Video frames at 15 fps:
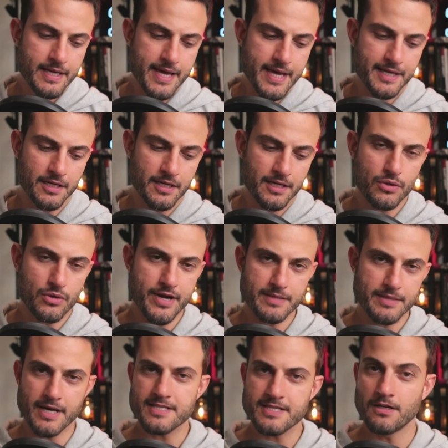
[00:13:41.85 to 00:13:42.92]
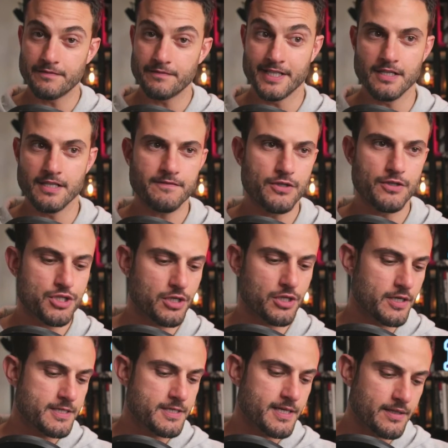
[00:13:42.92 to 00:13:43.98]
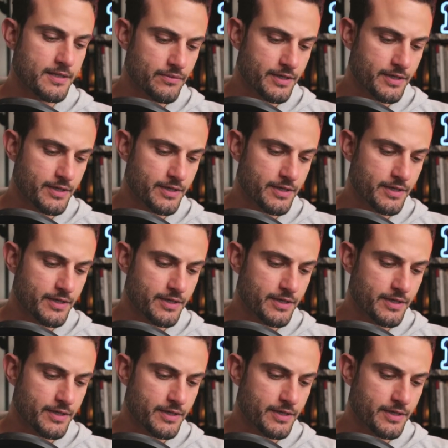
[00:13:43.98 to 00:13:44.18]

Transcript: and I'll correct myself in any future content